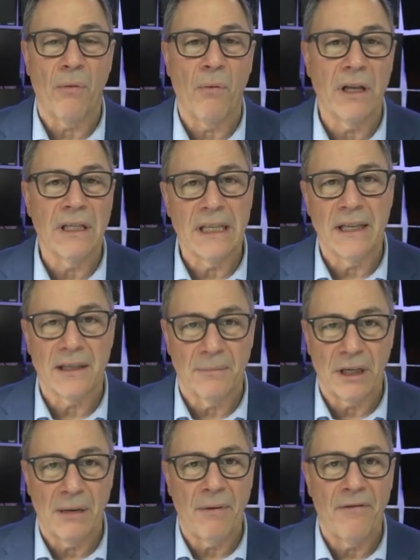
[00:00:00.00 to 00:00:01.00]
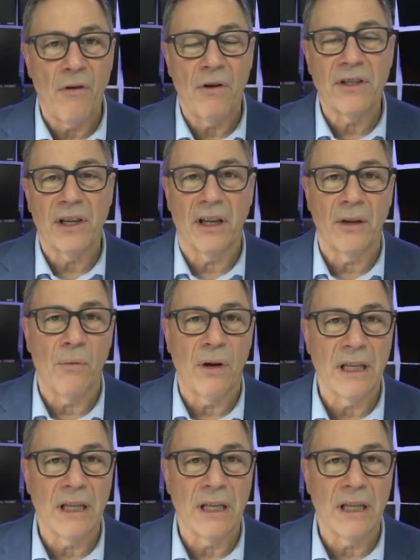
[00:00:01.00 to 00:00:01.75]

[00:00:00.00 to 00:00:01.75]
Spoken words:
One's in the summertime. I'm focusing on the one